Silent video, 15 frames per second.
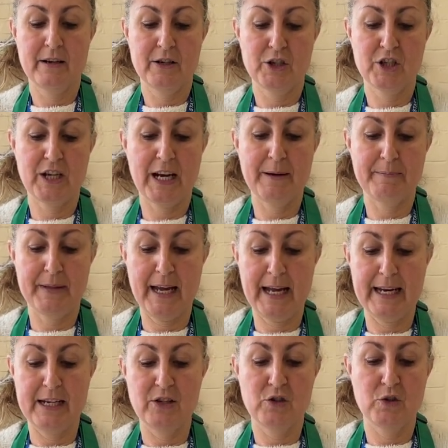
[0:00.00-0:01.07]
shape that
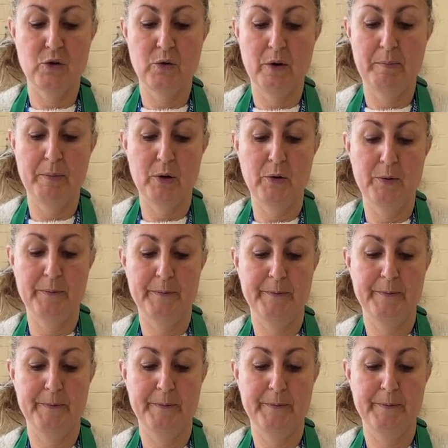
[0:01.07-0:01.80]
into a ball.